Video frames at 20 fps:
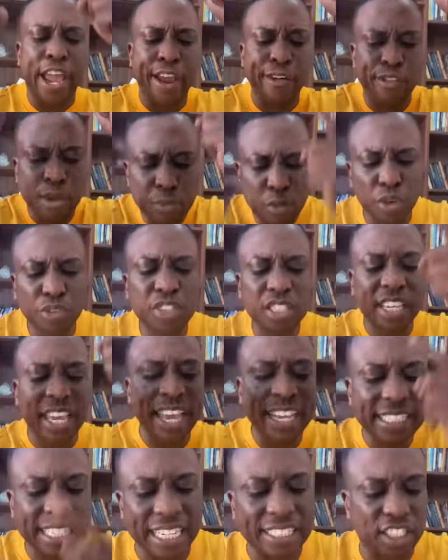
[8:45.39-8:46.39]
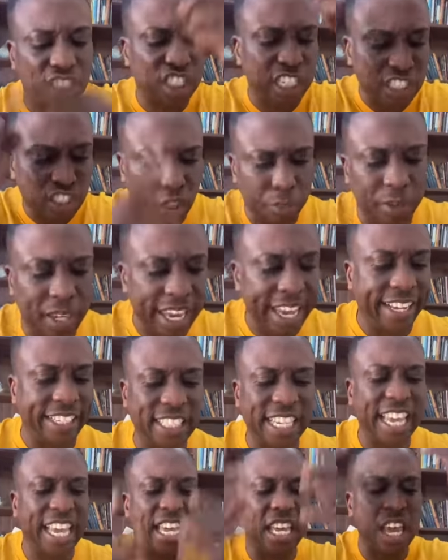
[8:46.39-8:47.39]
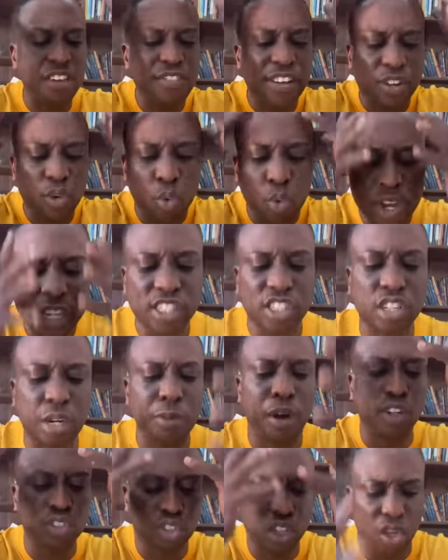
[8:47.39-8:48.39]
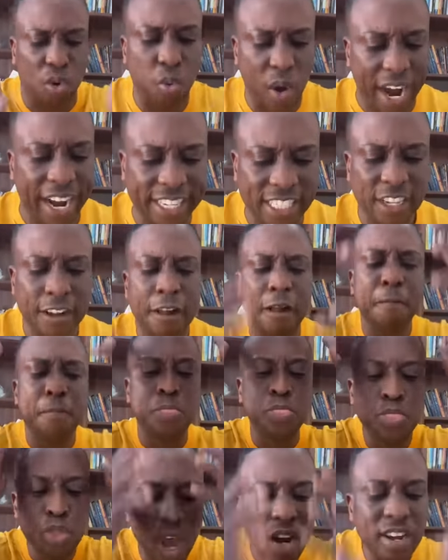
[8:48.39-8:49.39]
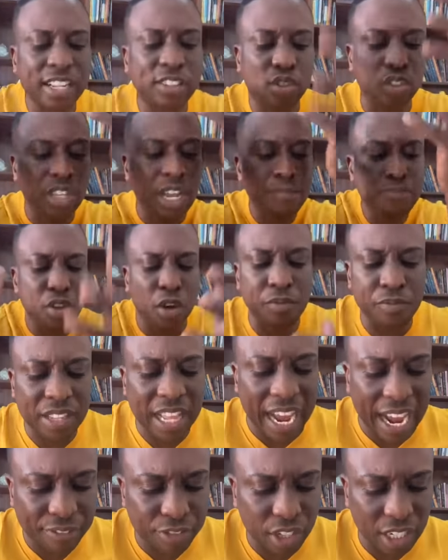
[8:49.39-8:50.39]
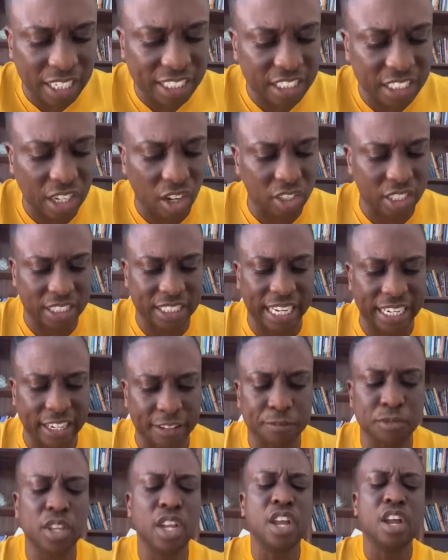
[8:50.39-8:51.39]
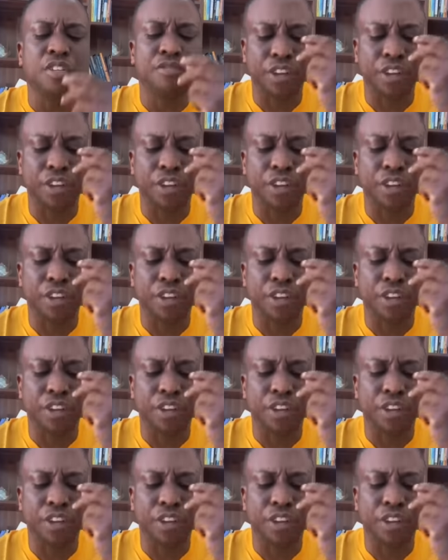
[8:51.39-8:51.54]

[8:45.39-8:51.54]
He removes kings and set up kings. He giveth wisdom unto the wise, knowledge to them that have understanding.